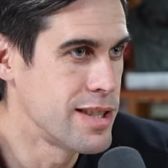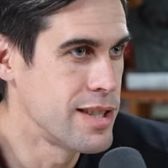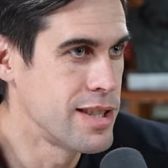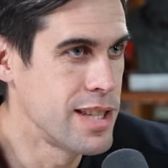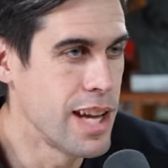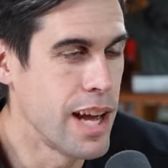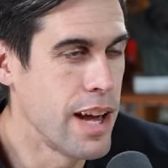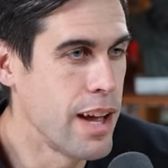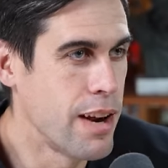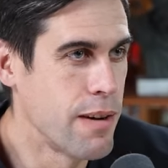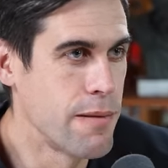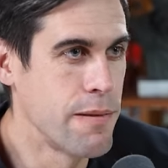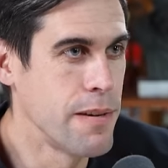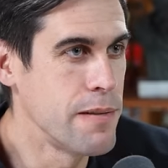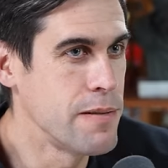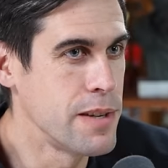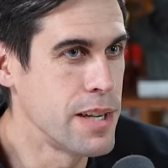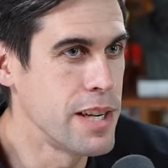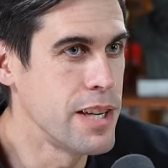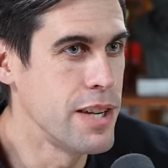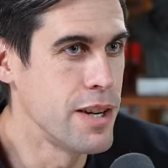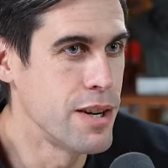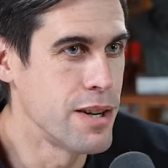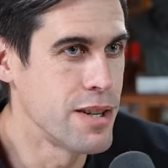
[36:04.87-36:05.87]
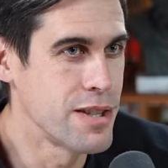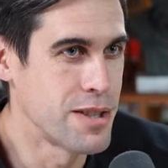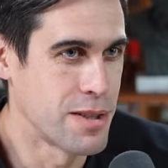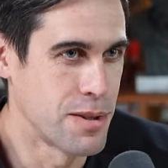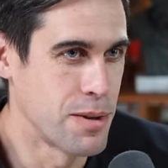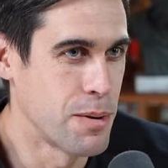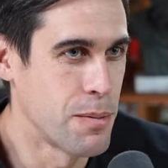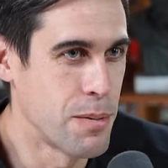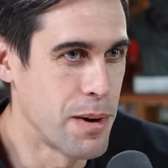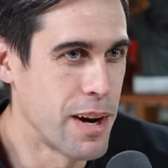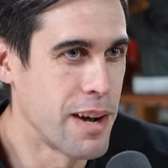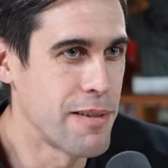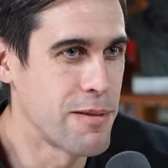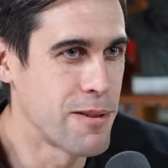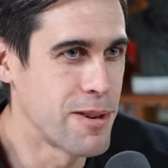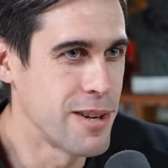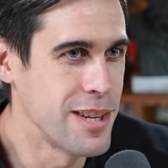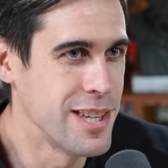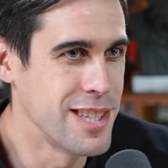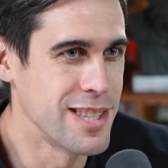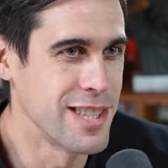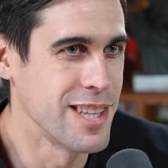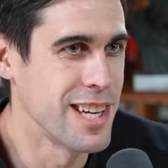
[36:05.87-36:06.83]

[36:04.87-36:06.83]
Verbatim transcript: 10 or 15 years or whatever is